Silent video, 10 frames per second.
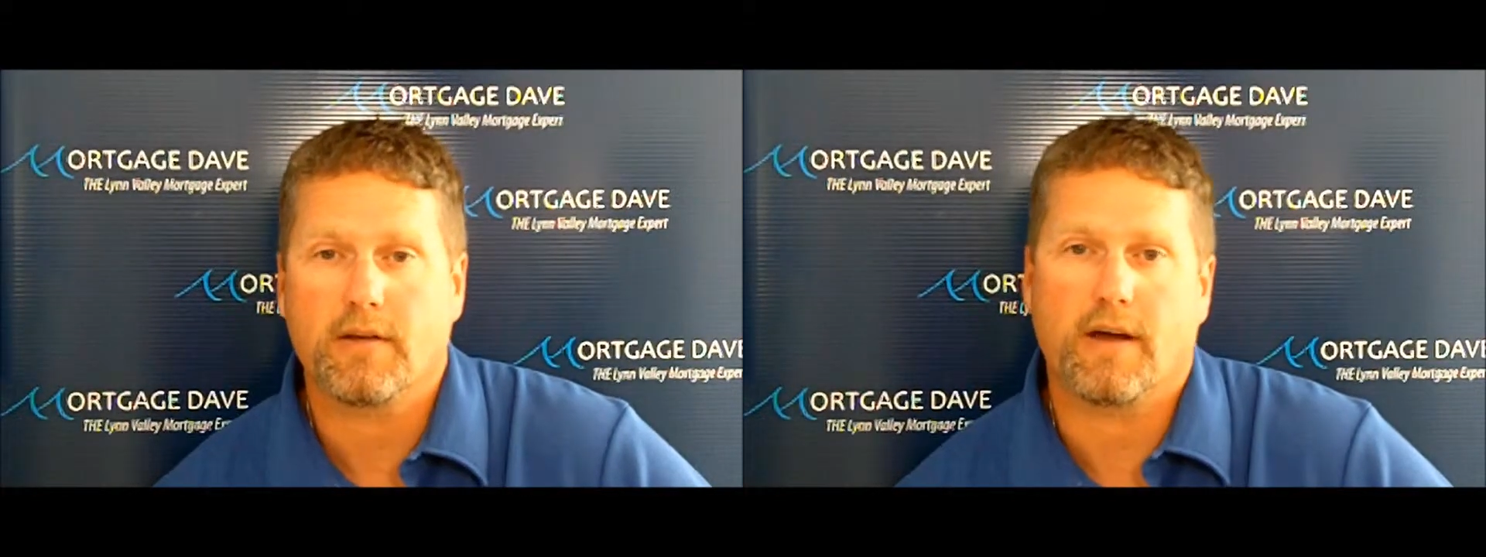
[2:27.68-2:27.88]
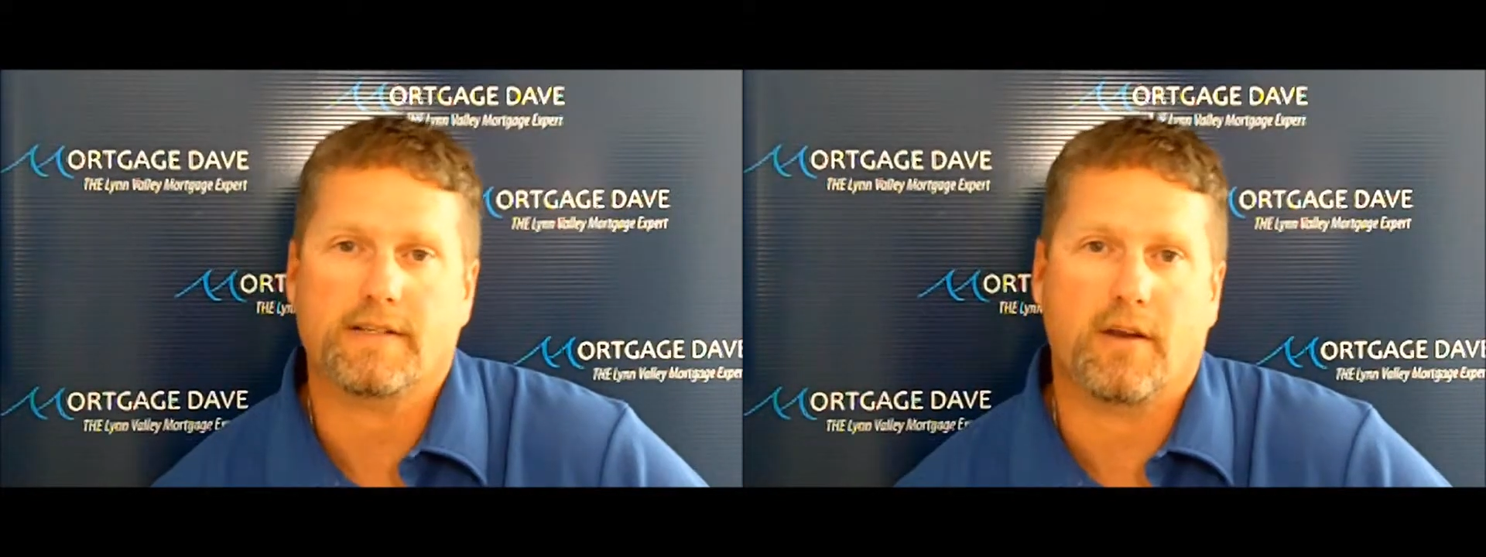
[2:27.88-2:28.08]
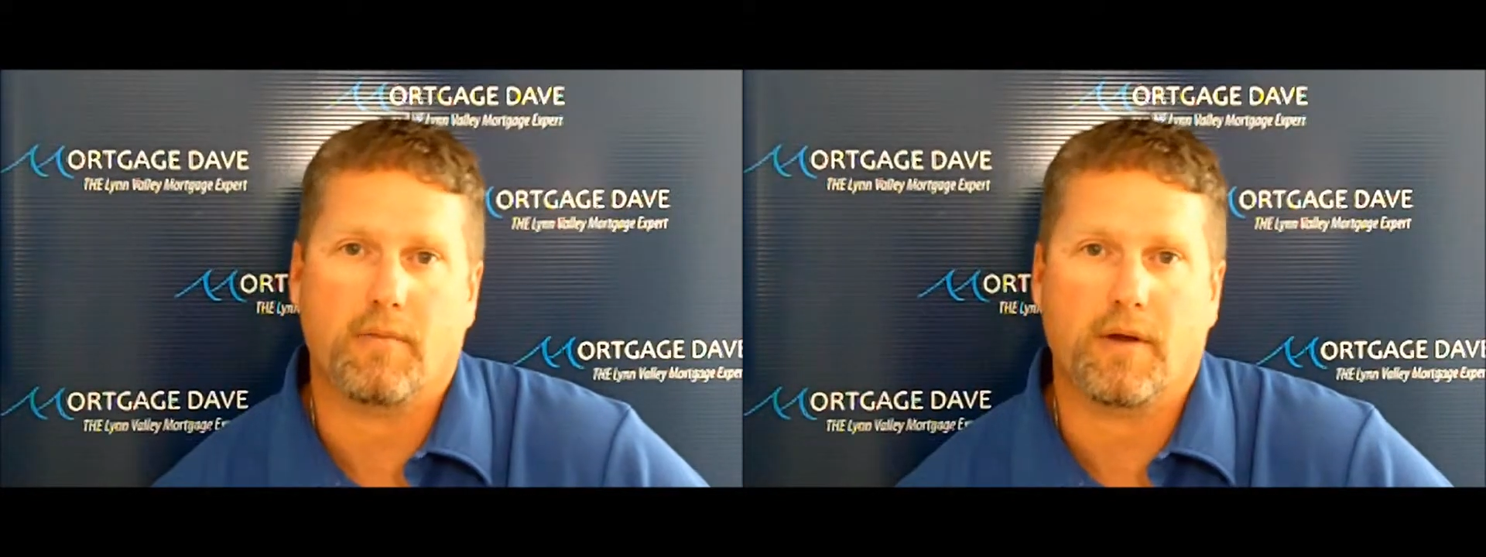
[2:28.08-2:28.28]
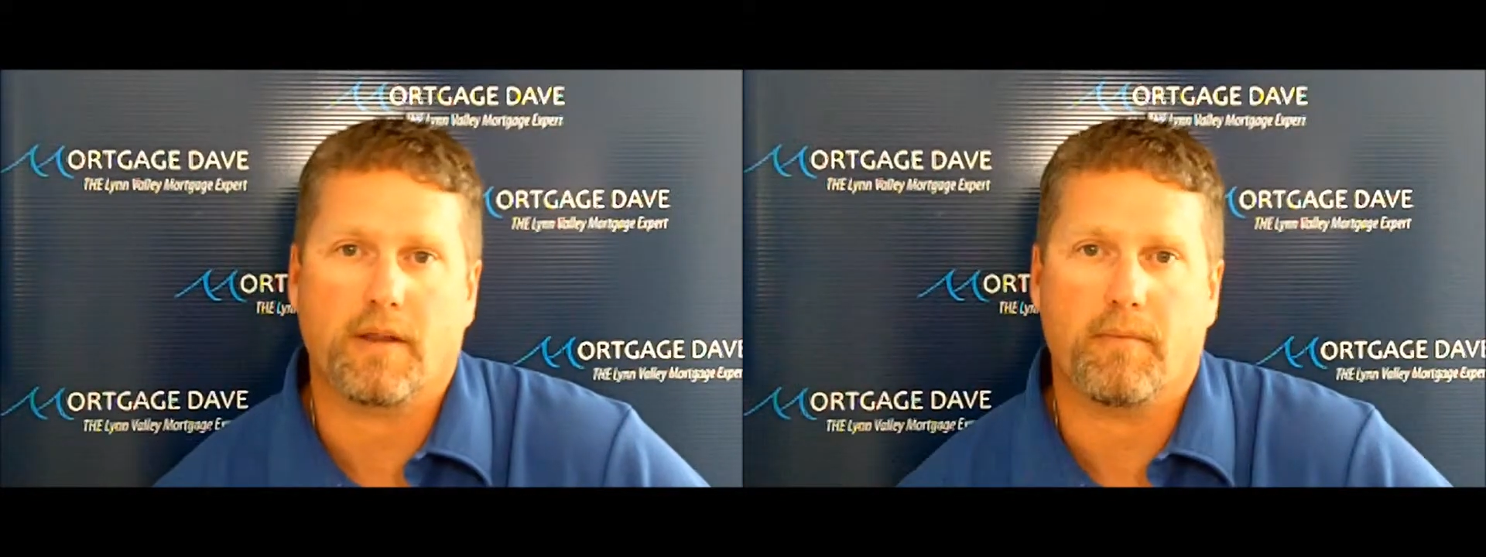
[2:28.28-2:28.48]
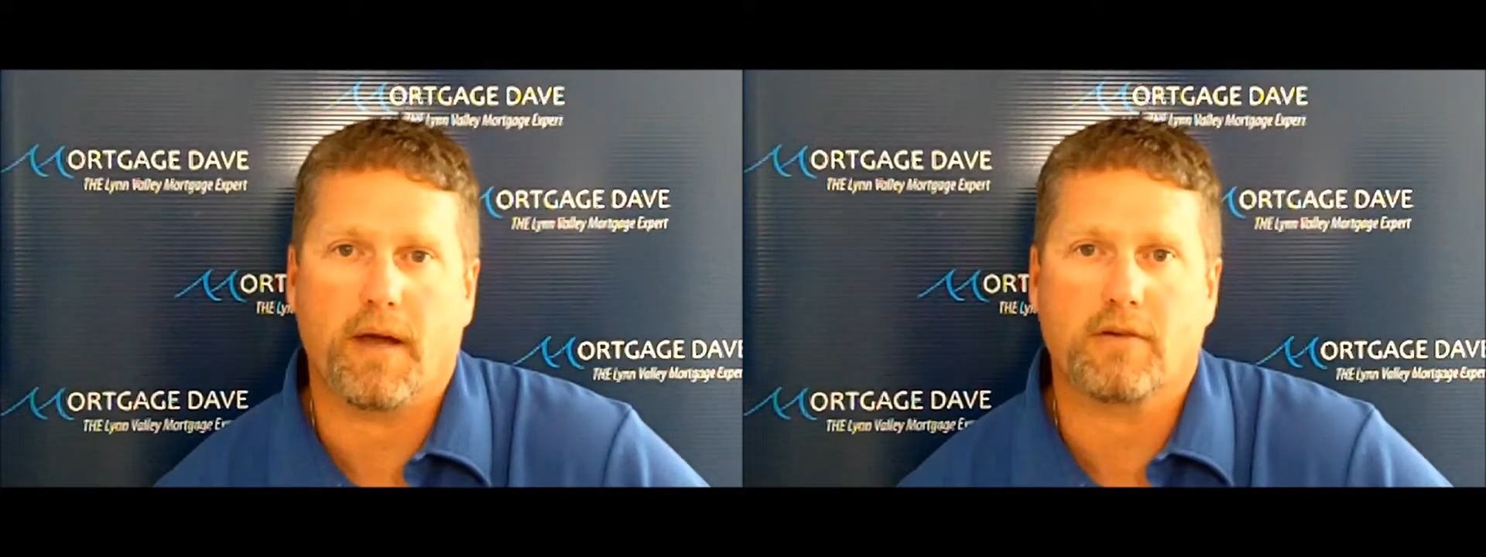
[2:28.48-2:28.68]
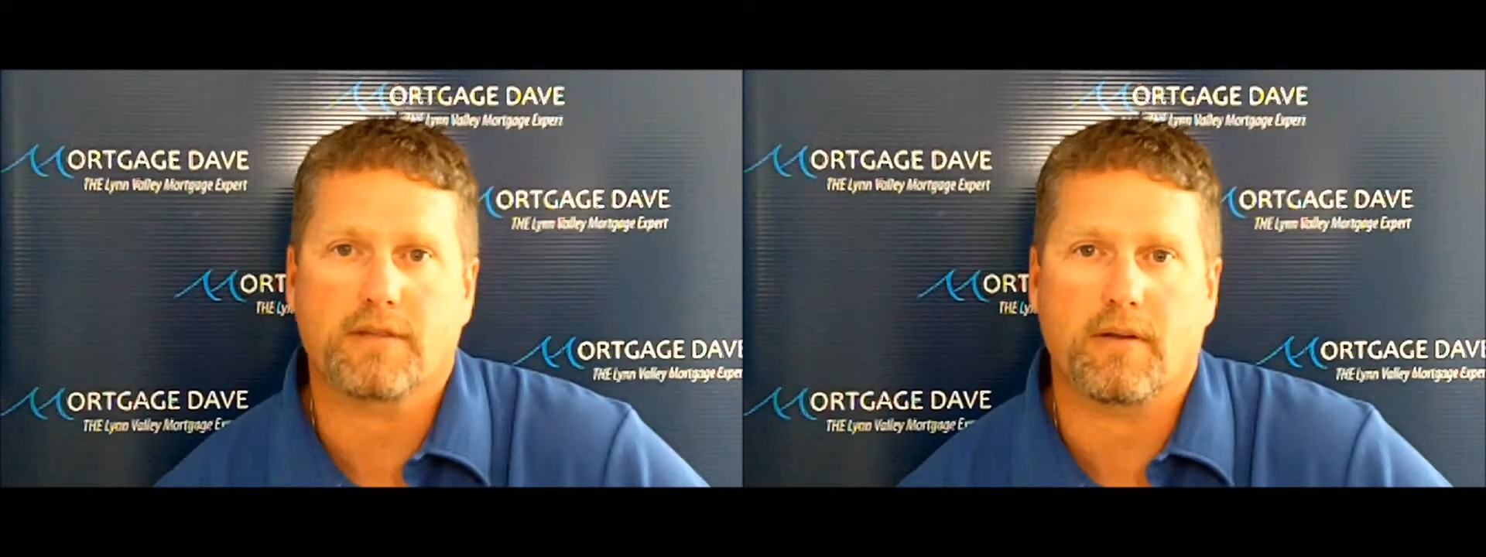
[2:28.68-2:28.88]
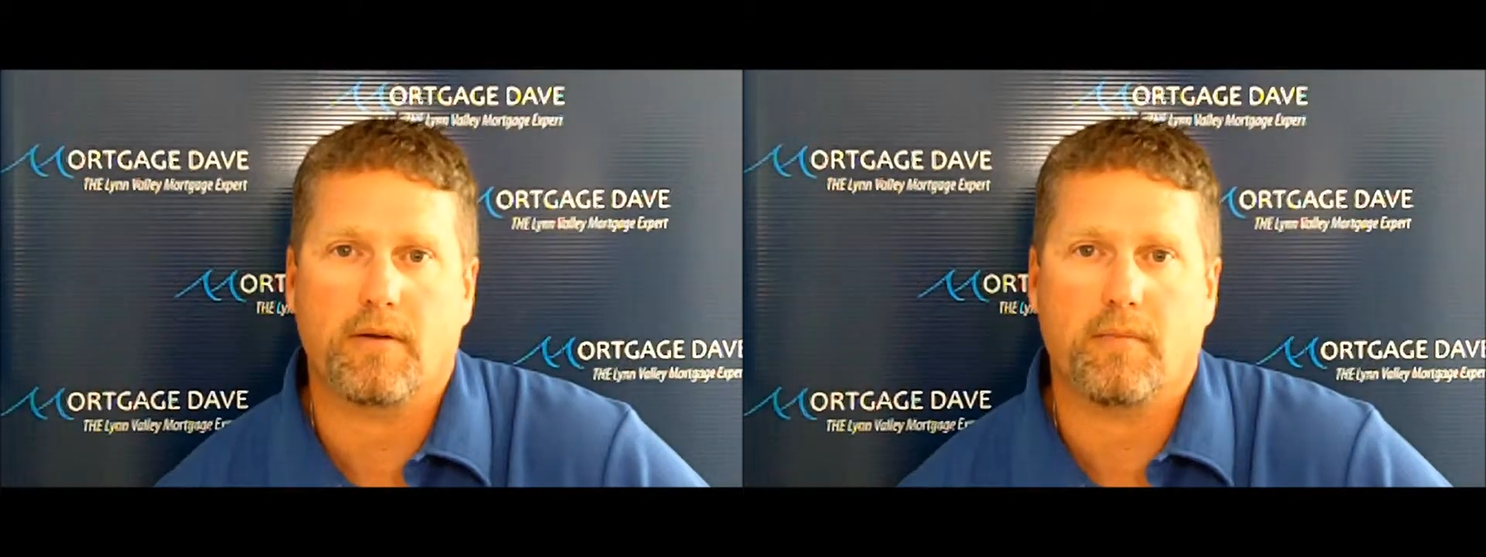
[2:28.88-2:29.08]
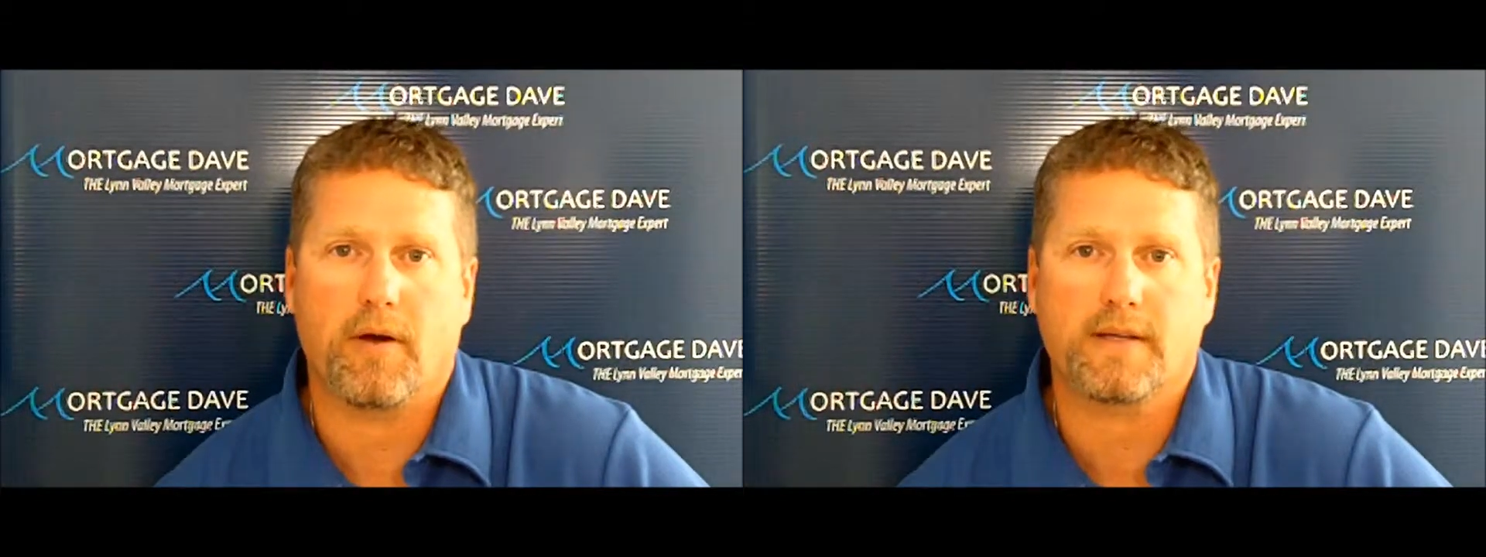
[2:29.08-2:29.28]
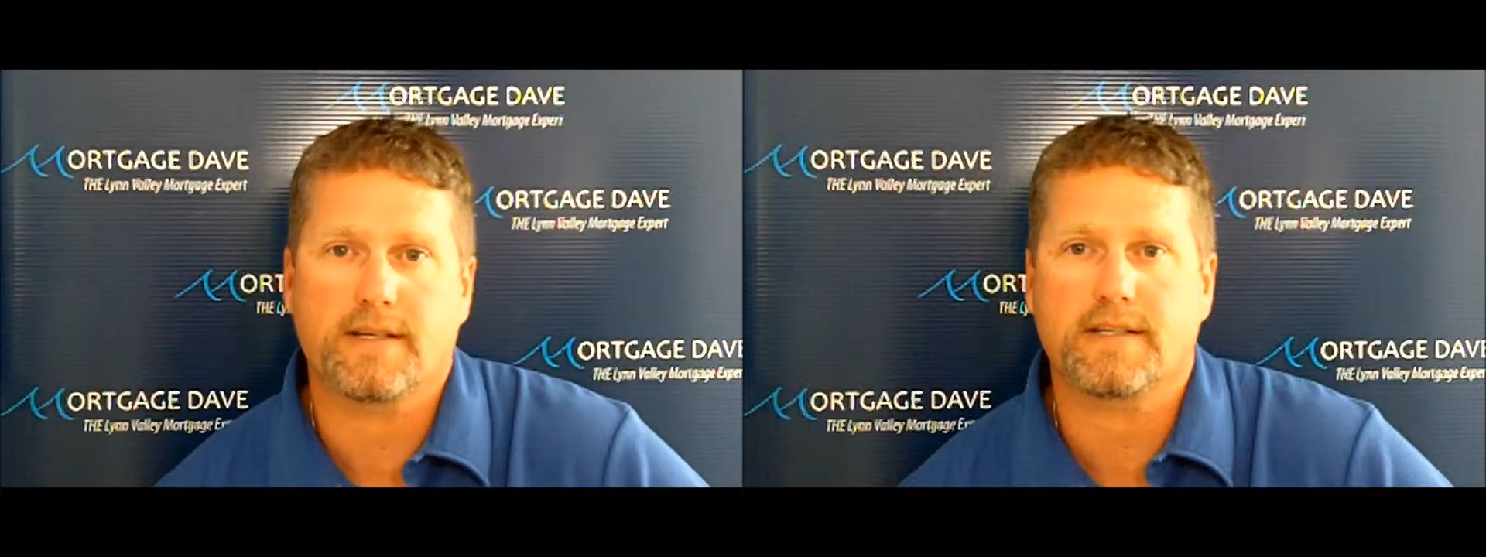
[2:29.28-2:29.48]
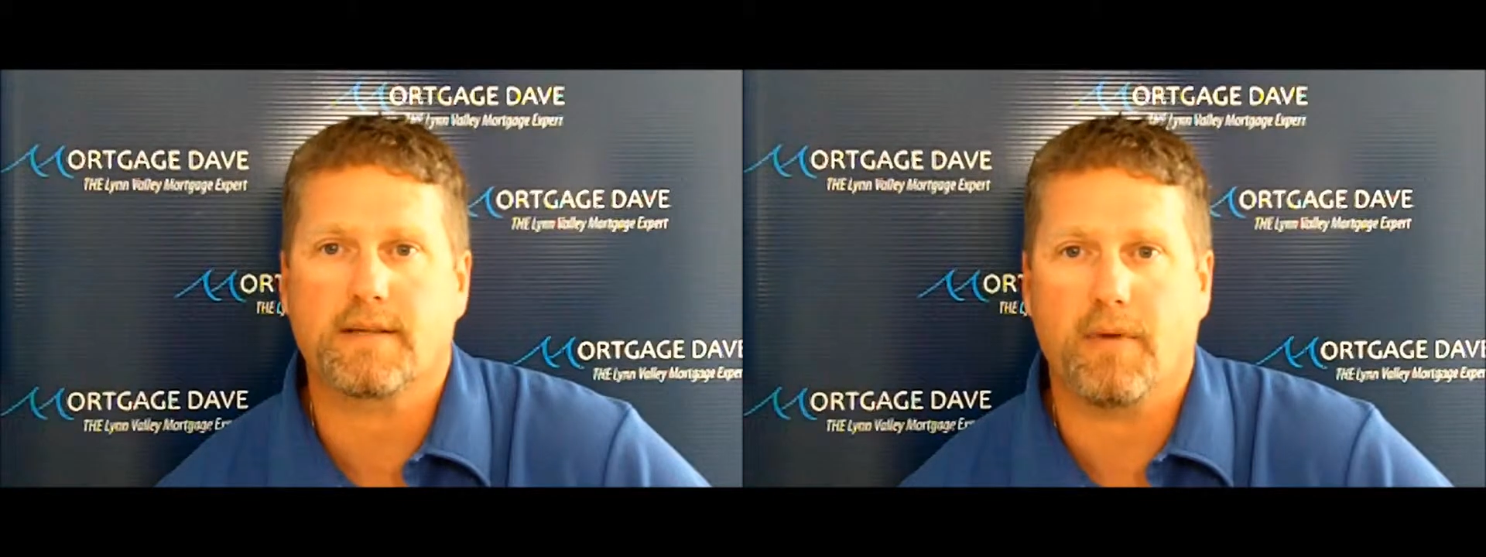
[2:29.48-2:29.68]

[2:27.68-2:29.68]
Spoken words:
They'll ask you to bring the balance of the deposit,